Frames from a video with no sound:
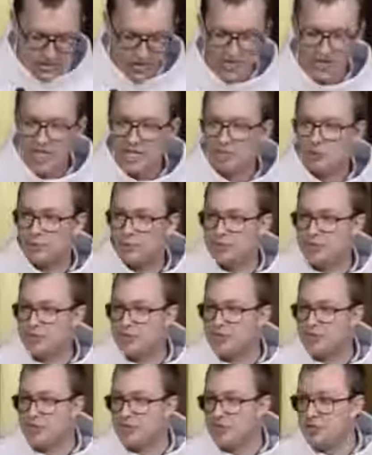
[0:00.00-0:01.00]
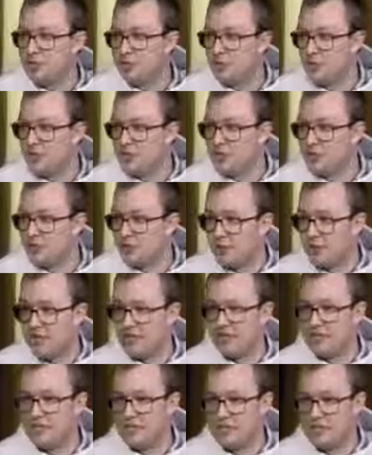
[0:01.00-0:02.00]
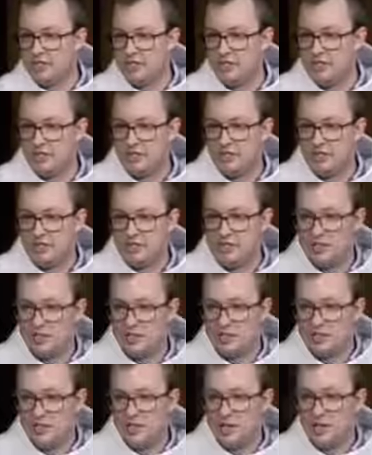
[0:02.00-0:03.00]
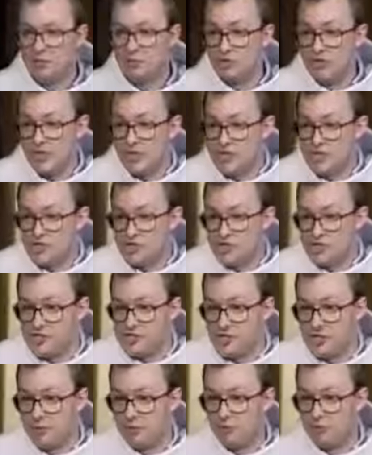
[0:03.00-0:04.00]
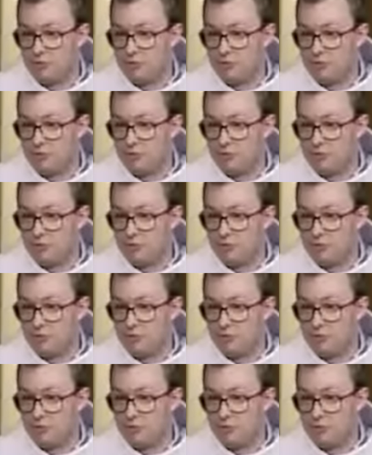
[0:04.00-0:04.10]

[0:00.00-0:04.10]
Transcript: And that's what you do when you're in a relationship.